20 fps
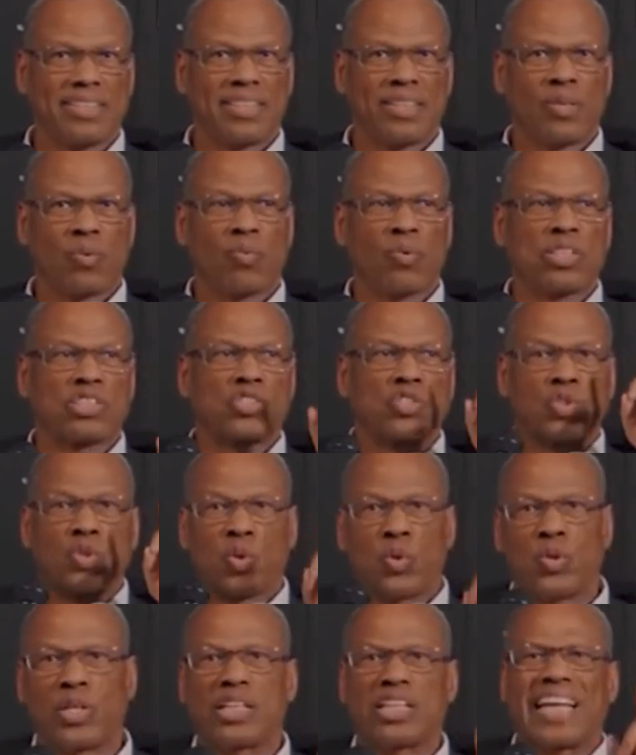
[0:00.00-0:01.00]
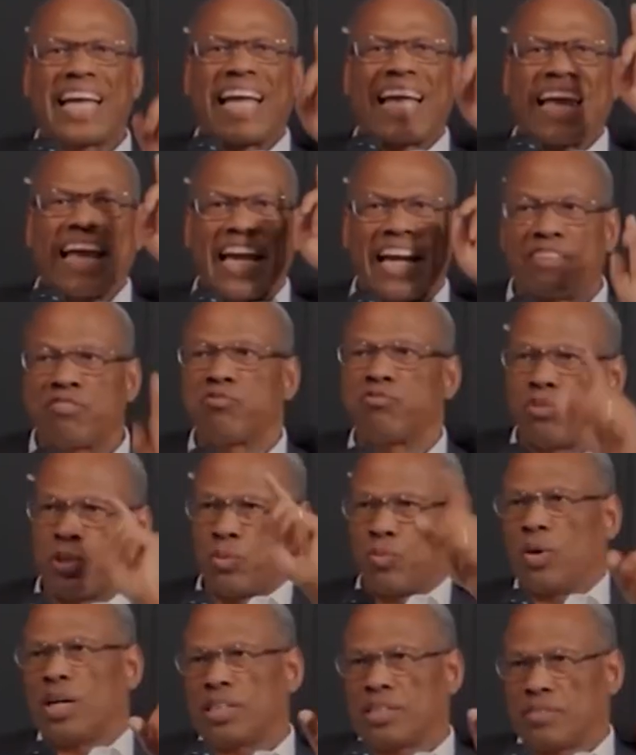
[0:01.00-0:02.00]
was doing every
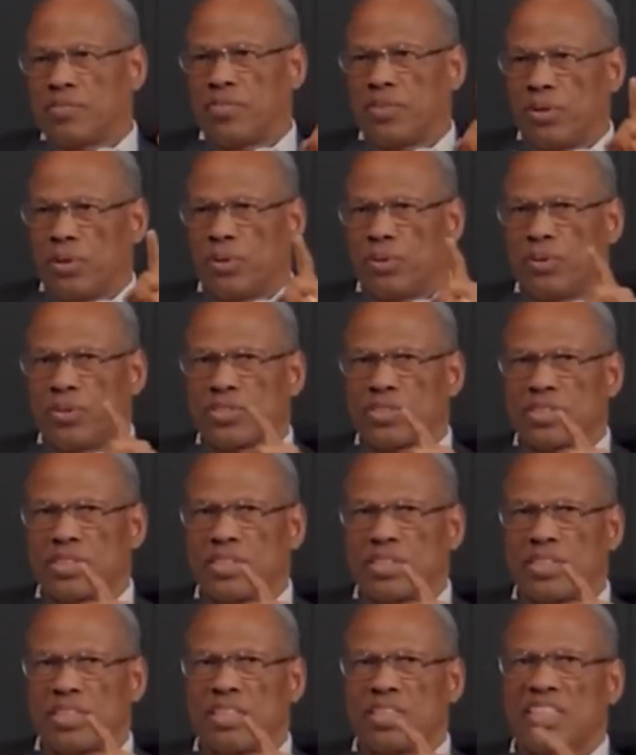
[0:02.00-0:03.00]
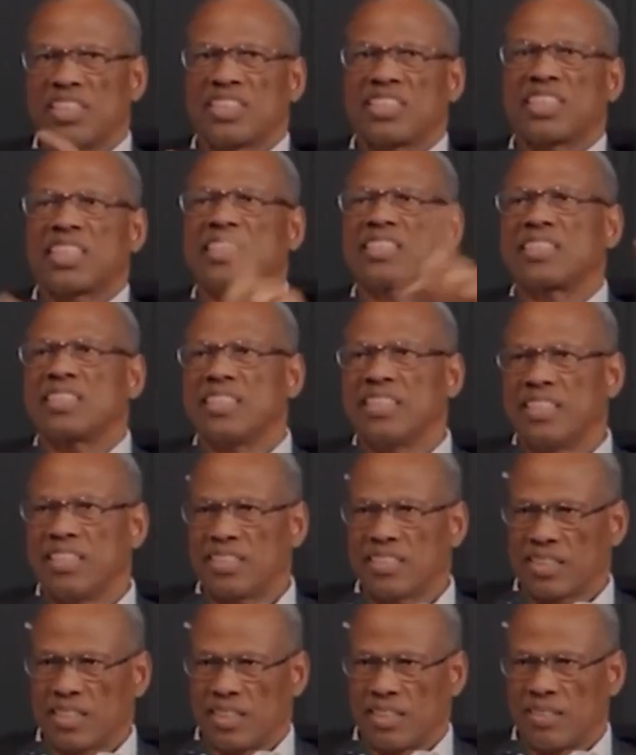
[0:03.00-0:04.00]
one of those sixty
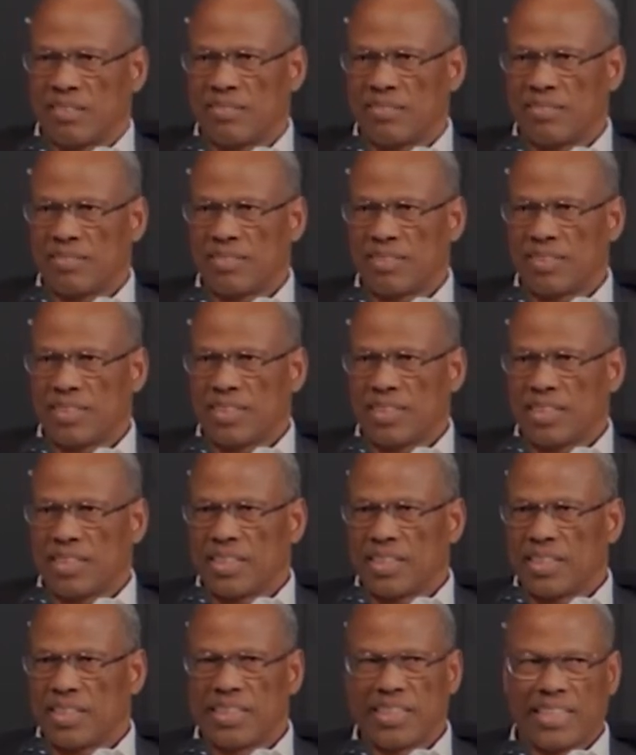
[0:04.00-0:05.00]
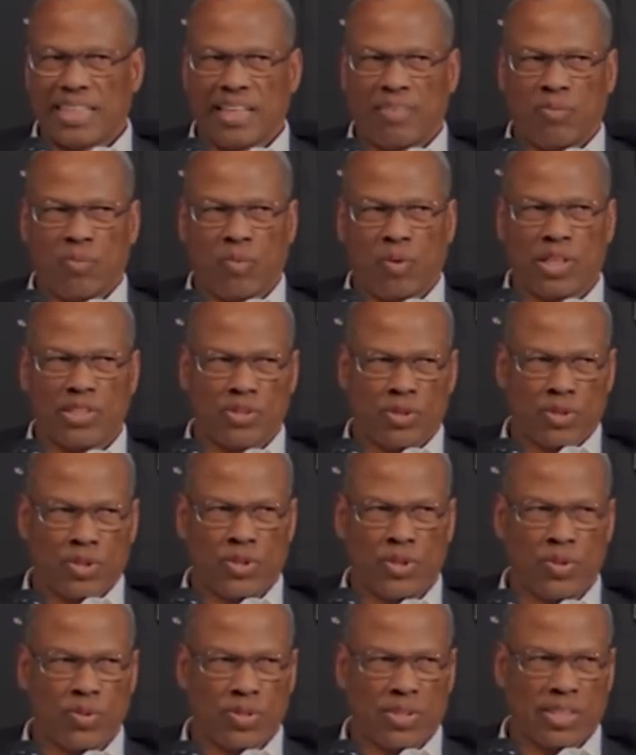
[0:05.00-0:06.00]
years ago. He didn't have one or
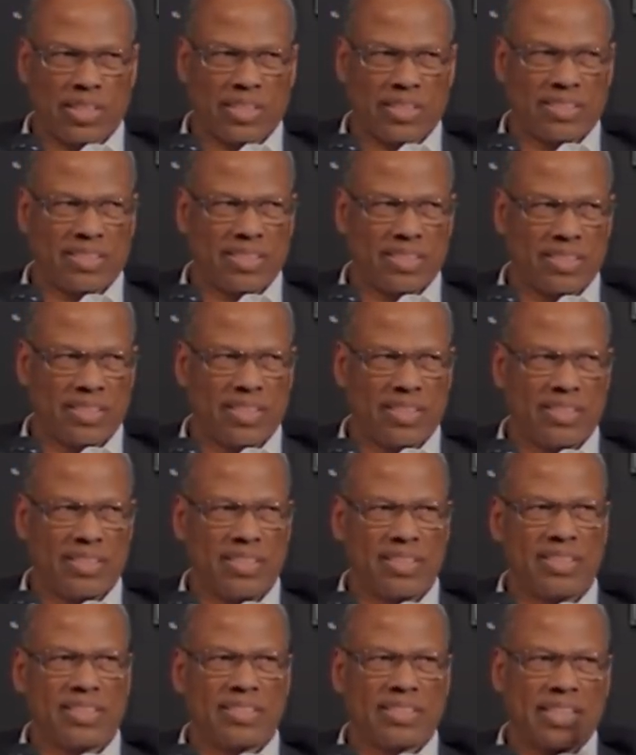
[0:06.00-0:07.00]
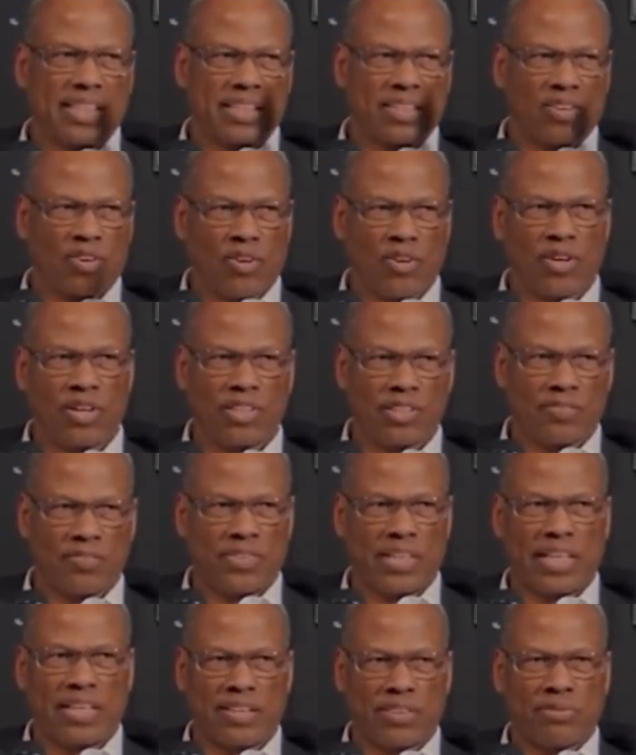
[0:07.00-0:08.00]
two things he did. Take all of
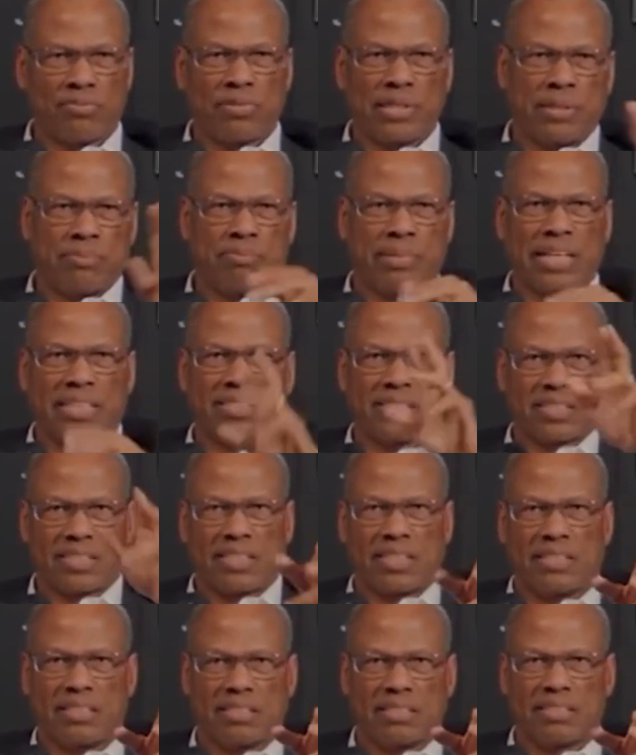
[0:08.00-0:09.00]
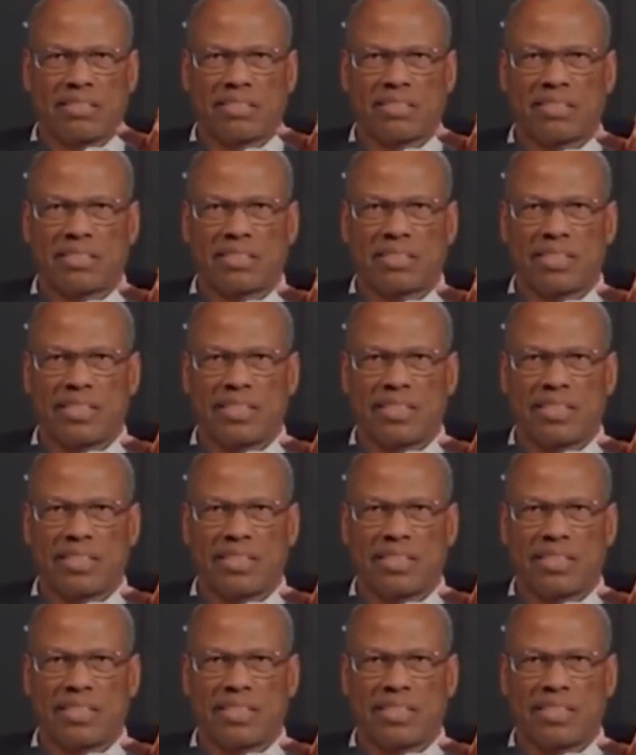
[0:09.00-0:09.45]
their three best skills